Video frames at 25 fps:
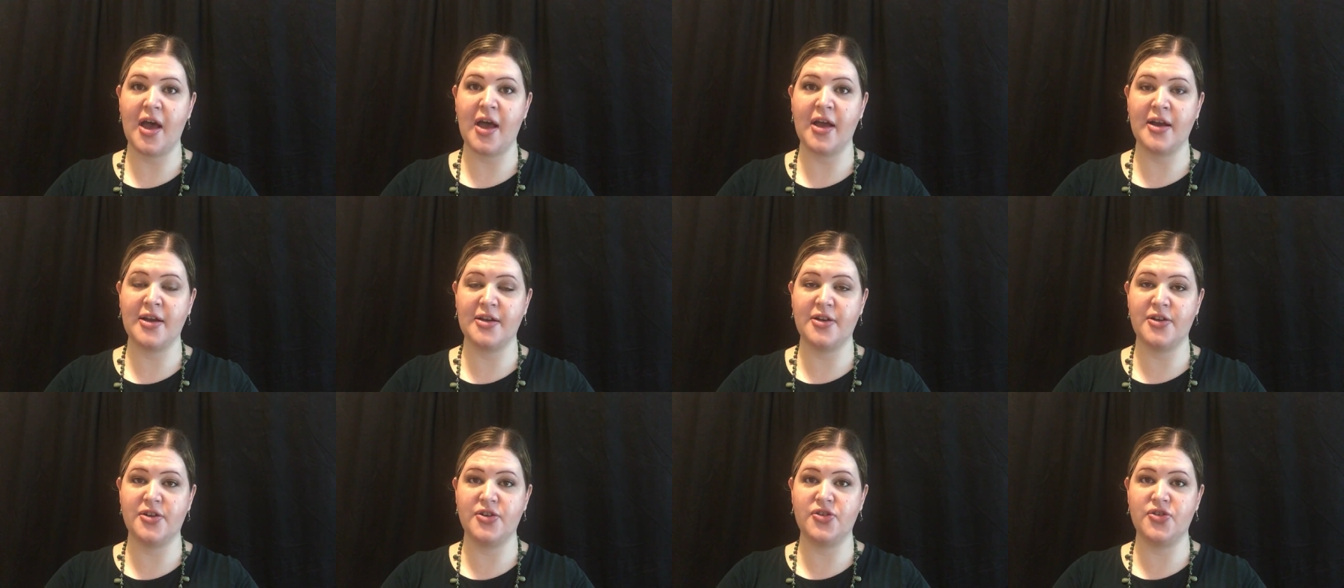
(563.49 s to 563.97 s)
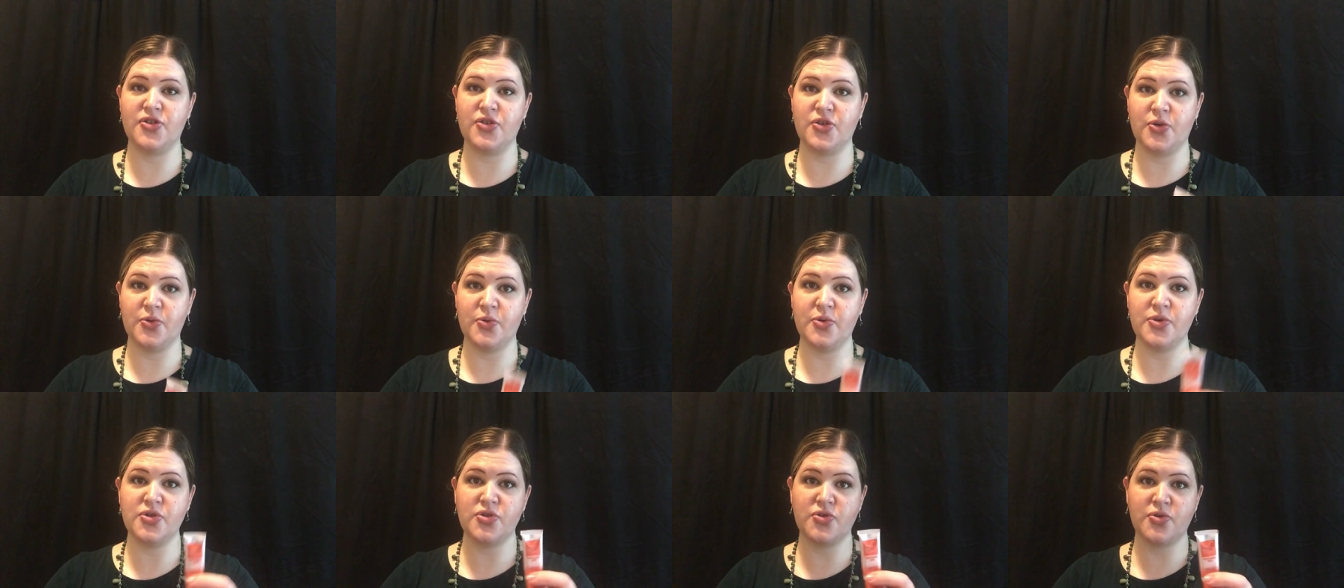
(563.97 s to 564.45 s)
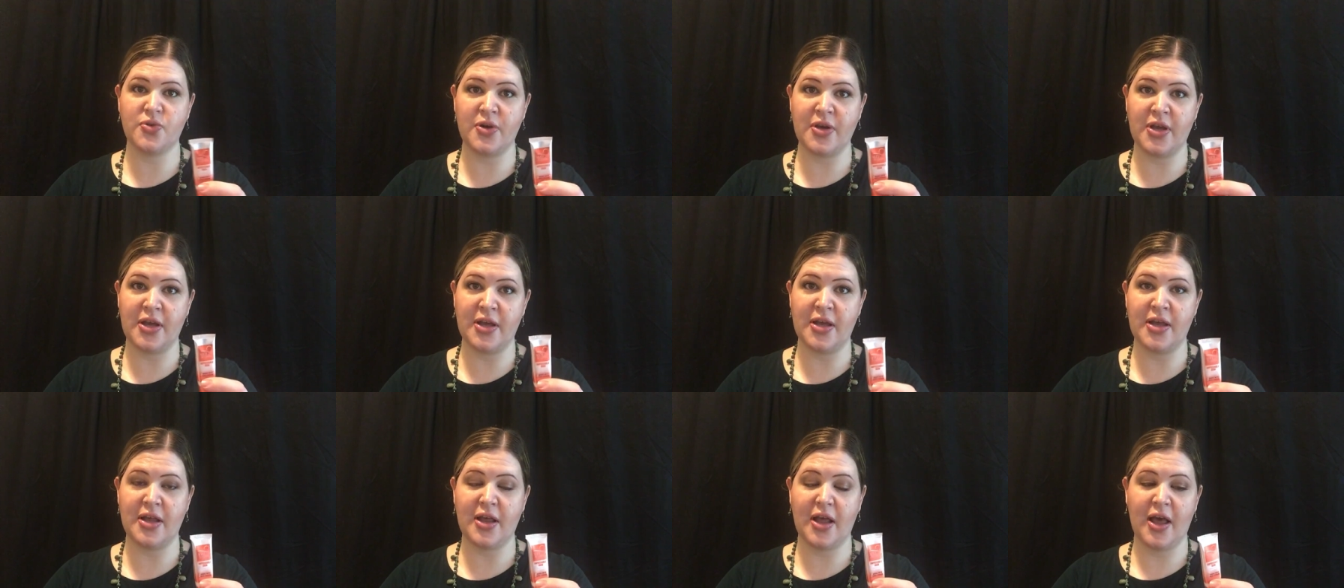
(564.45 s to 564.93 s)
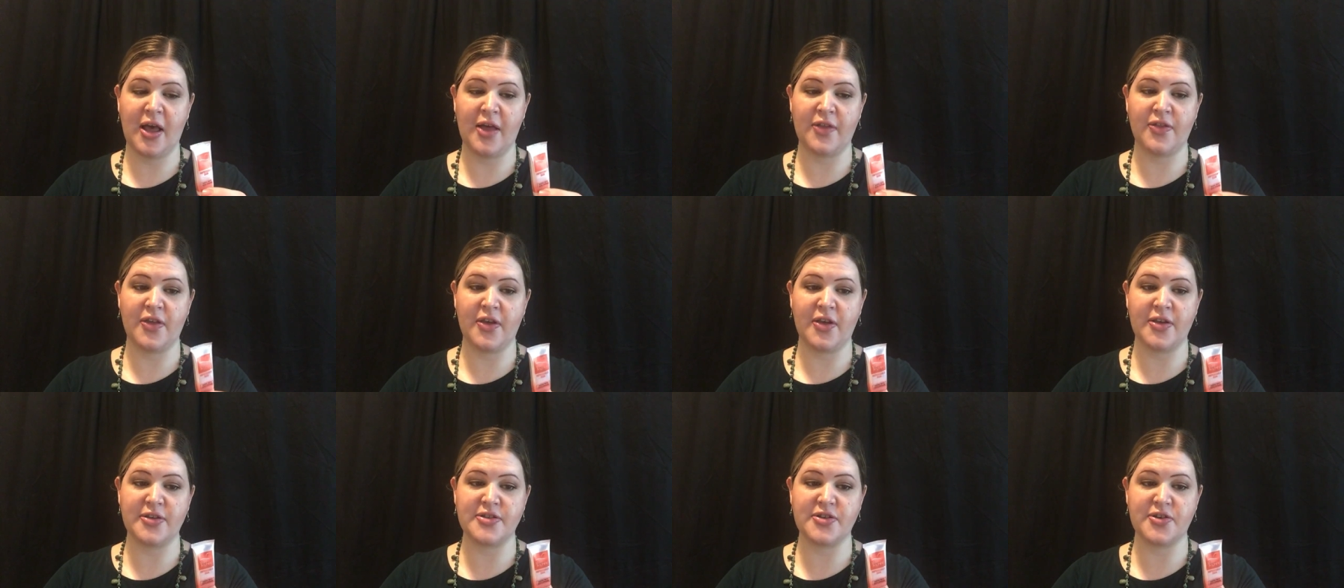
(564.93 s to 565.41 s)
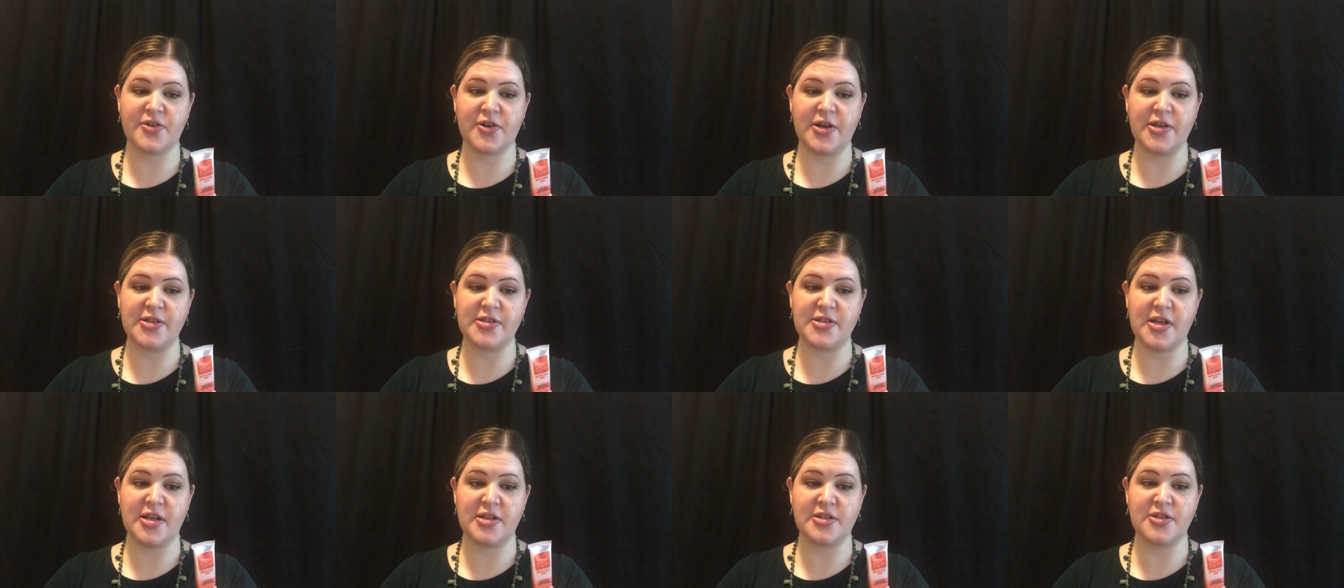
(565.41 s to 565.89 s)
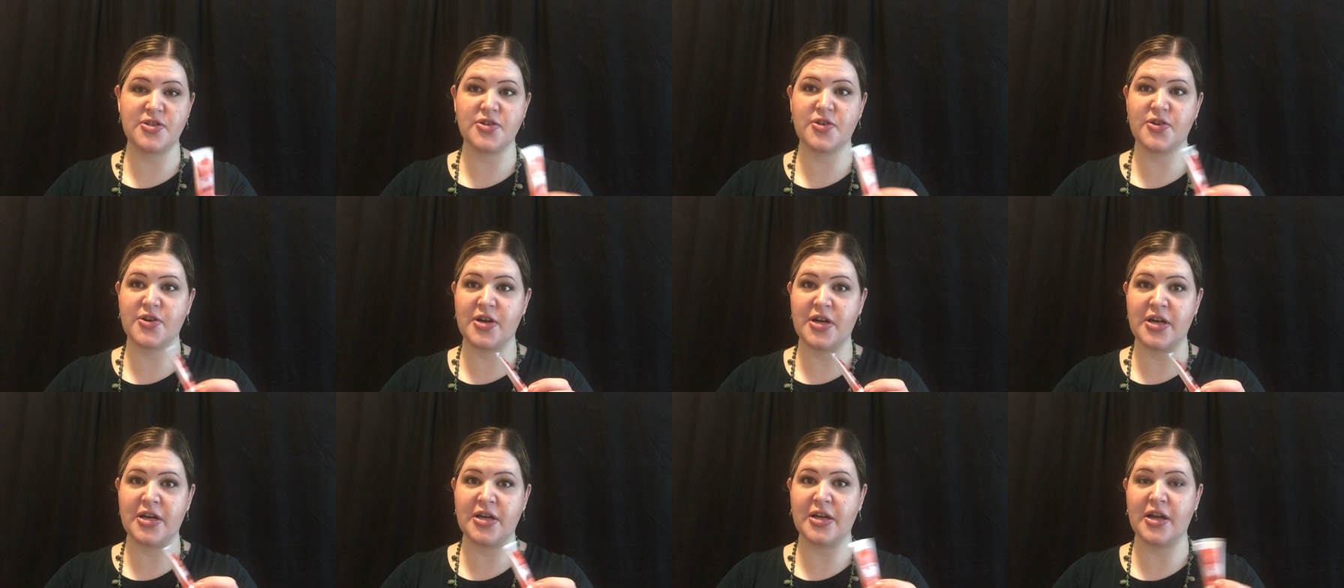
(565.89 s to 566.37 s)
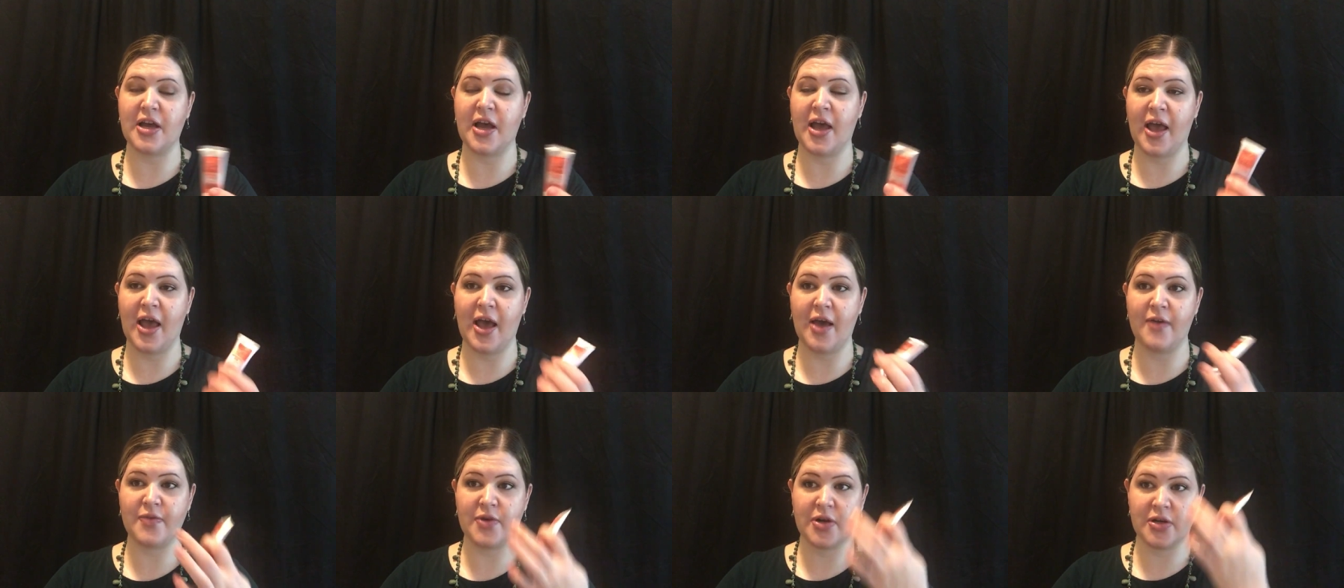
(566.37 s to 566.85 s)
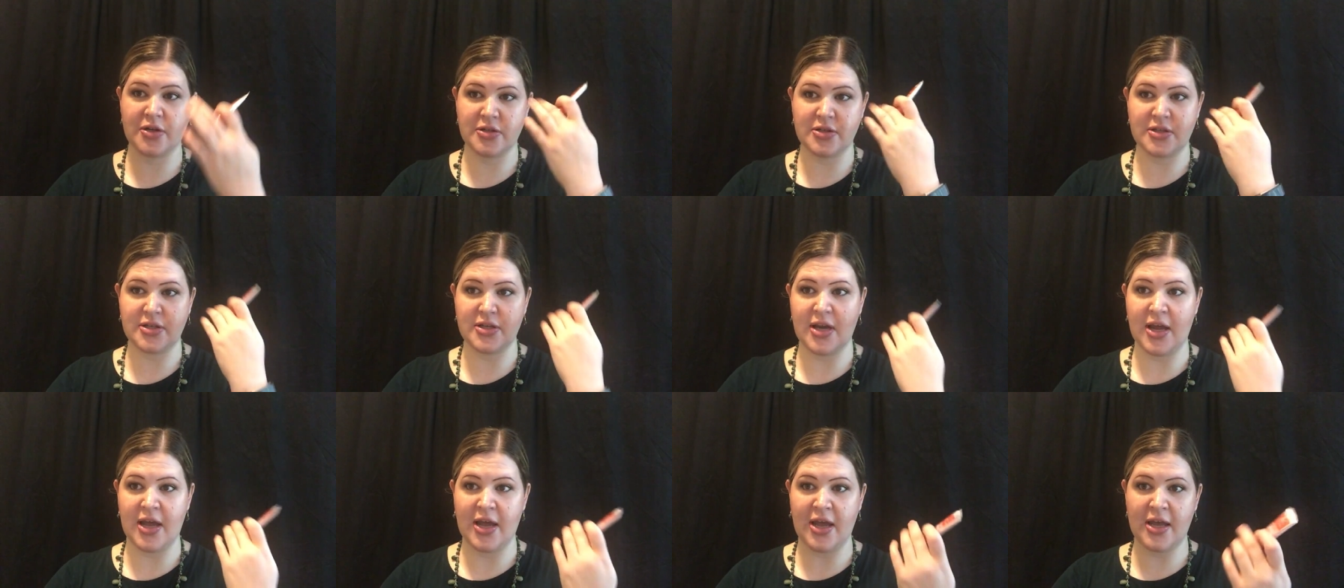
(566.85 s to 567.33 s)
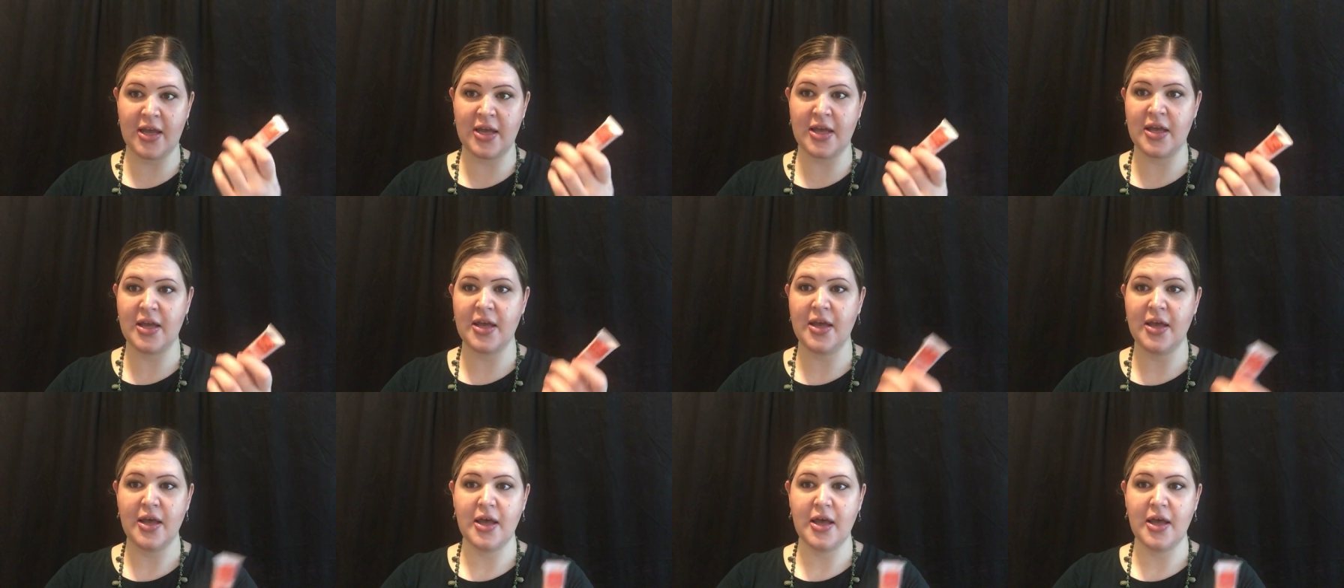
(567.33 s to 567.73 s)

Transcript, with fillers: I do enjoy it. I think it's a great sunscreen. I have it on today.